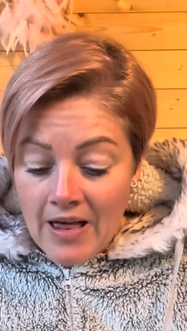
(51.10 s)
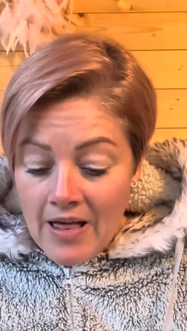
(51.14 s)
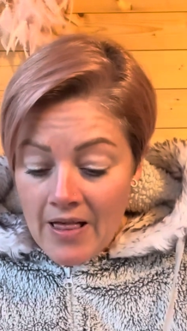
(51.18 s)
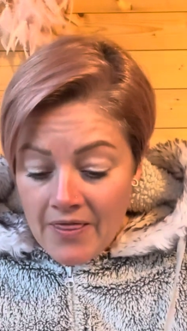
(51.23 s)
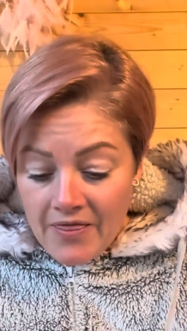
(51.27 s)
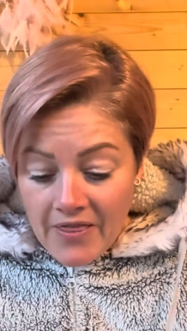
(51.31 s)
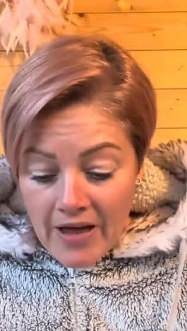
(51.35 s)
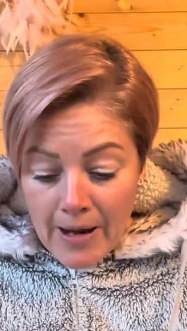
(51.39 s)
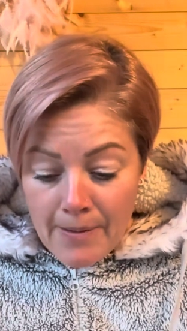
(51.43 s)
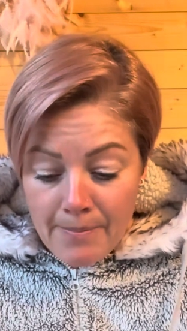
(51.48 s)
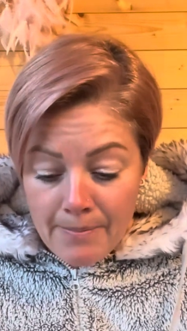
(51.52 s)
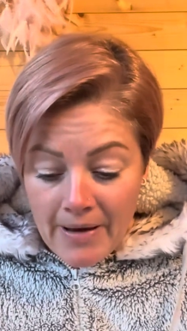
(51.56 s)

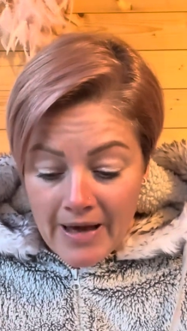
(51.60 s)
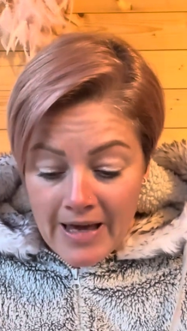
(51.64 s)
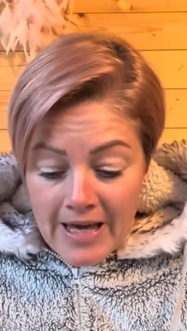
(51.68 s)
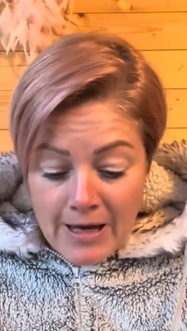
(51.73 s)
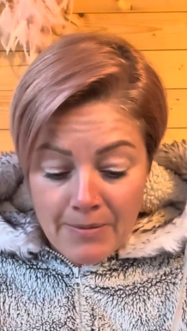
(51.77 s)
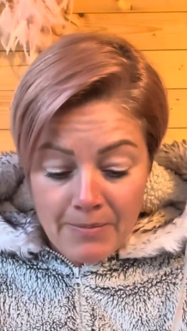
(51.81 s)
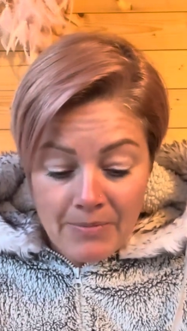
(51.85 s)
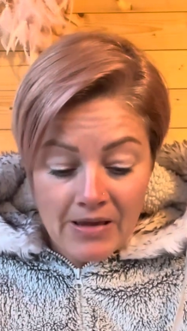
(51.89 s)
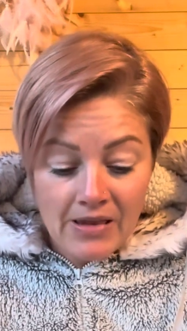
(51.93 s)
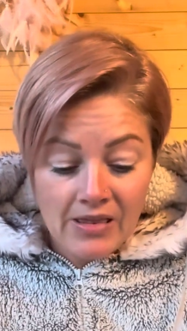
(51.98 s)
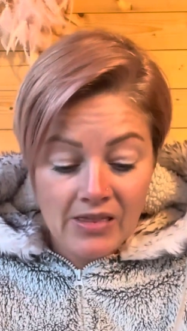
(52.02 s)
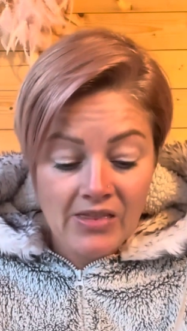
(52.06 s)
They
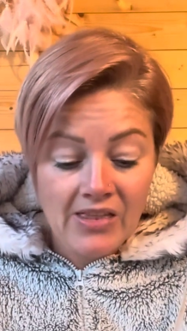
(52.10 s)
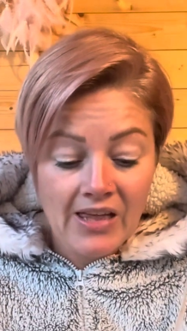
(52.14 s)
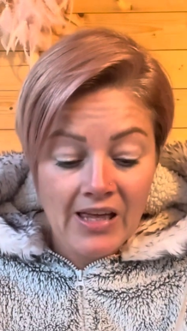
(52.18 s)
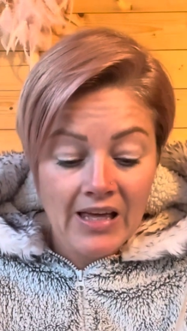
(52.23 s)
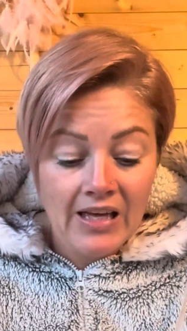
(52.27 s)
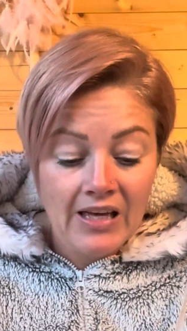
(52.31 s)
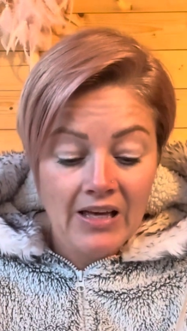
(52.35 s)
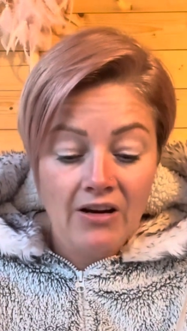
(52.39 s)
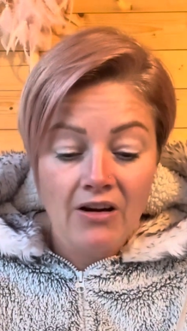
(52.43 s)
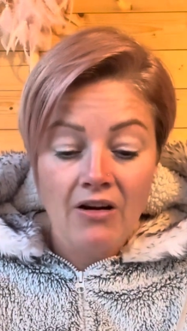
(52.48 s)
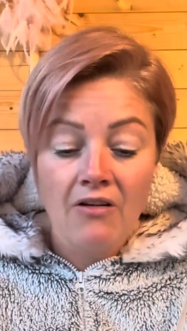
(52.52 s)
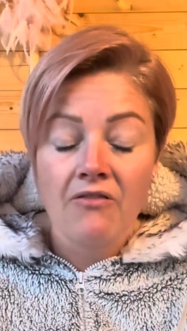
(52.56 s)
make me
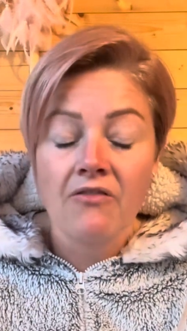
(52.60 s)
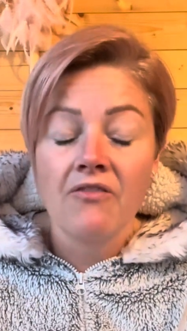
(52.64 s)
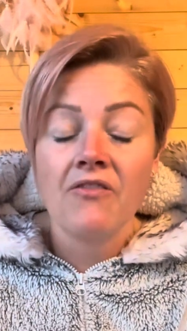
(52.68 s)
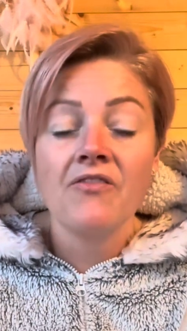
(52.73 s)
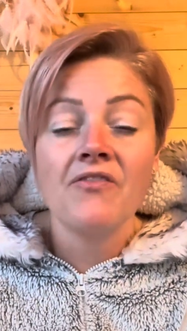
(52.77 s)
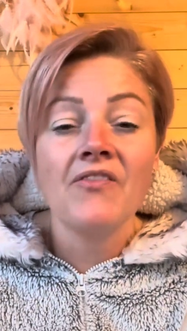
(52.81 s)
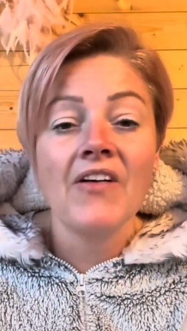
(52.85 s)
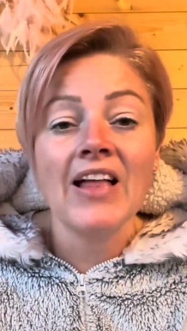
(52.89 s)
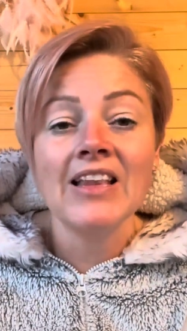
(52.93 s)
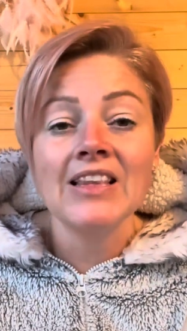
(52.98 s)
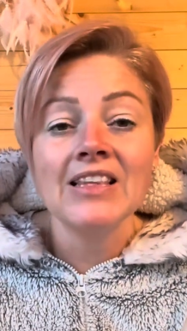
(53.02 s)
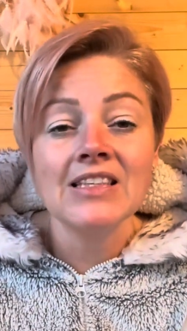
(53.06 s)
think of
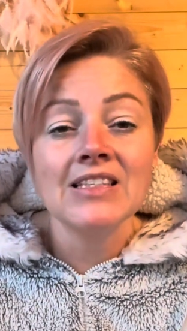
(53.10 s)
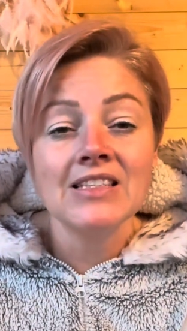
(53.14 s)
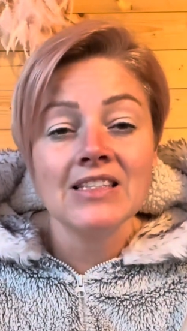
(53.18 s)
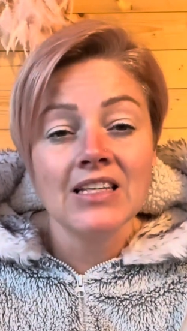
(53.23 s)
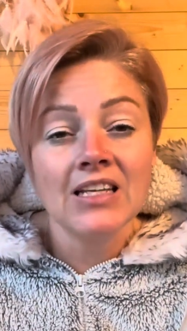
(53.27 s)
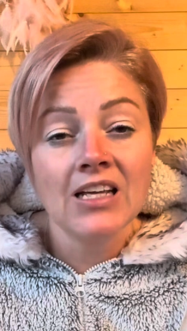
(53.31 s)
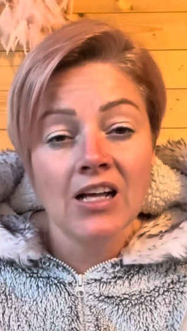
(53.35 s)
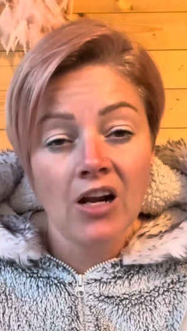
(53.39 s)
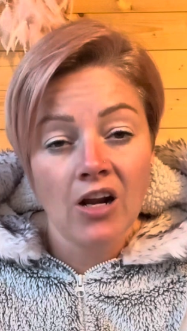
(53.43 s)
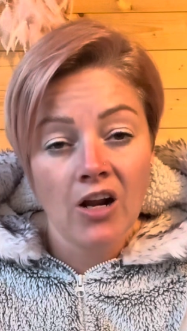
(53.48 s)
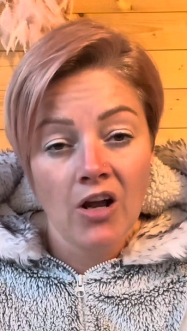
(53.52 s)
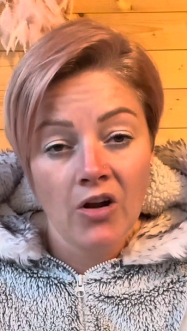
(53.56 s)
fancy
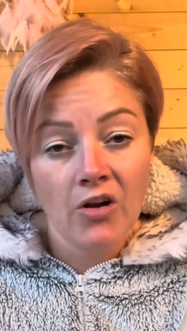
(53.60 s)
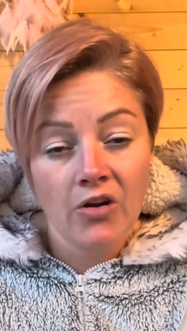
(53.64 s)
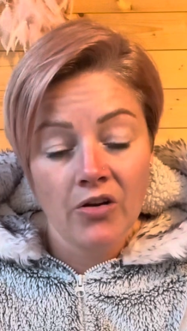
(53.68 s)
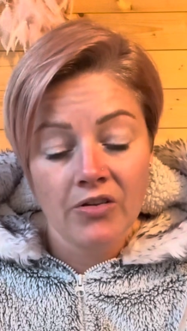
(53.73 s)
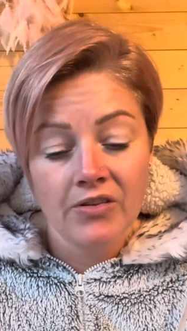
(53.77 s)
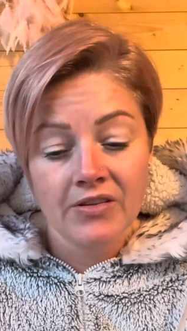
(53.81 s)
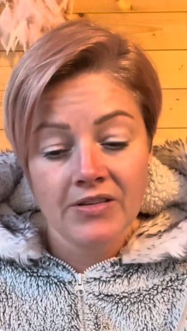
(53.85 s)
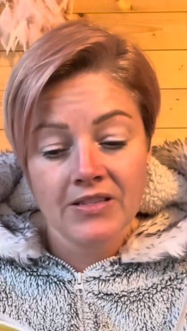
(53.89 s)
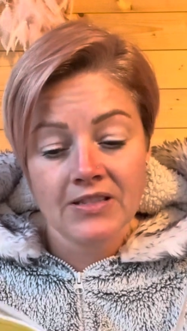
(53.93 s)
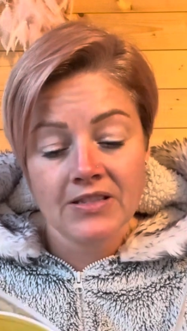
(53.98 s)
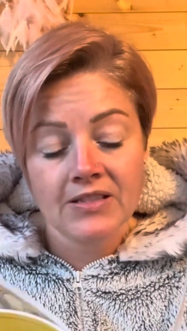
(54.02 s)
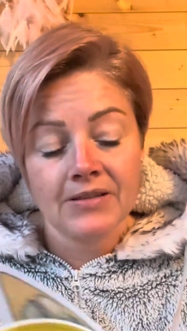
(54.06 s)

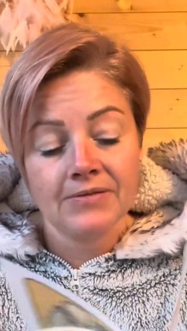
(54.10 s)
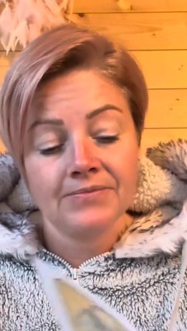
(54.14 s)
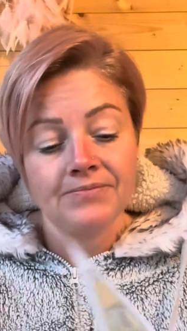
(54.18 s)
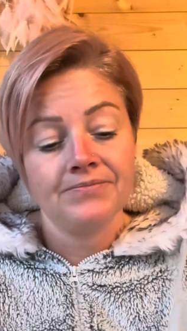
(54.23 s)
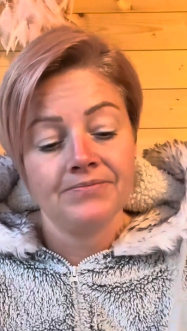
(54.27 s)
clothes.